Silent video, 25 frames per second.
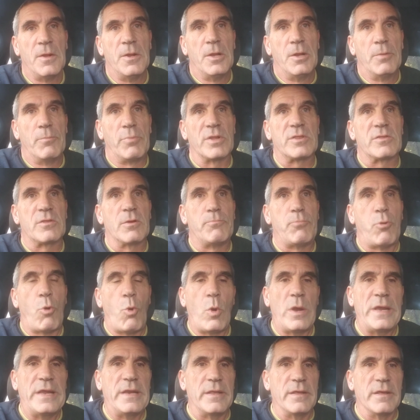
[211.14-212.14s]
But the
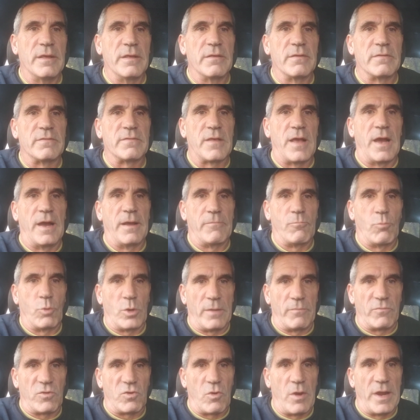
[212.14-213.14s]
point is, what
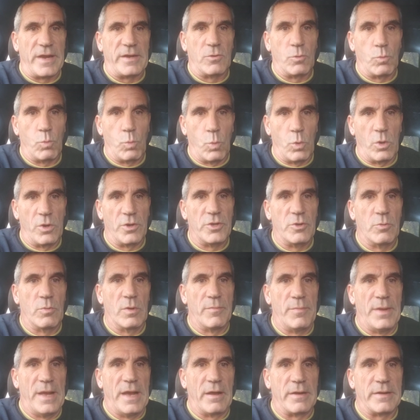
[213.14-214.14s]
I'm trying to warn you
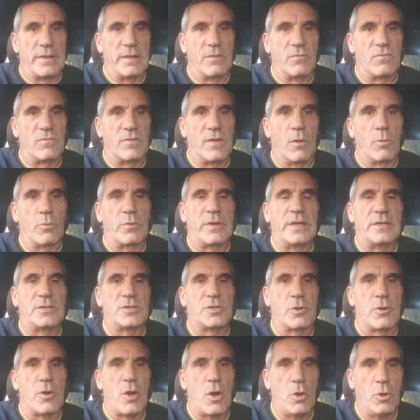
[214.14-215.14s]
about is don't
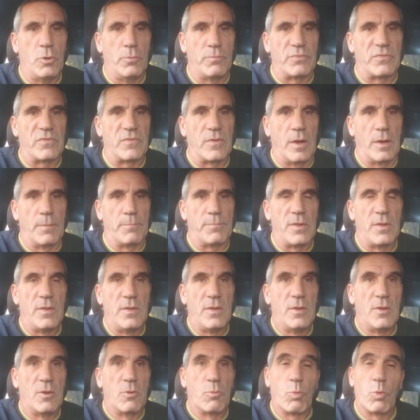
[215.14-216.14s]
get your hopes up.
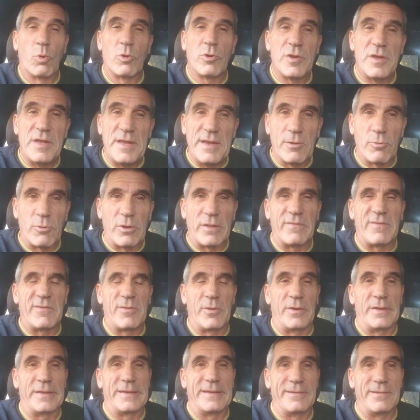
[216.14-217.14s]
We're here
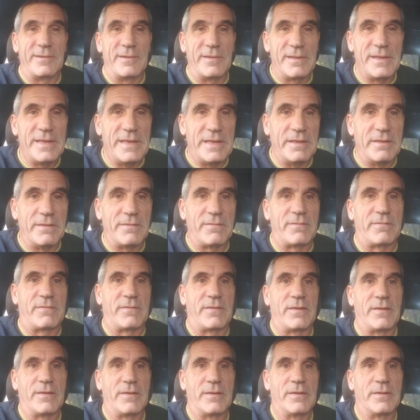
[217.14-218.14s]
until at
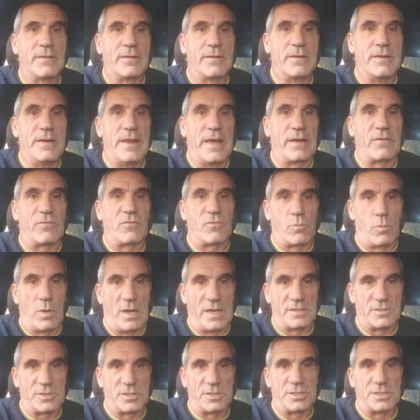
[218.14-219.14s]
least next
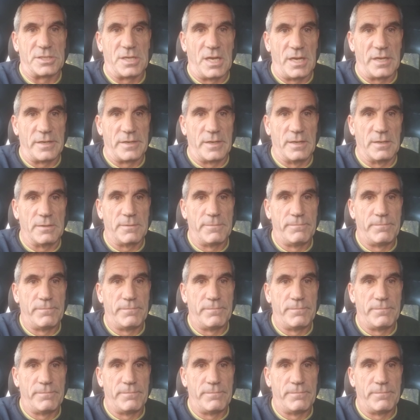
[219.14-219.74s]
Rosh Hashanah.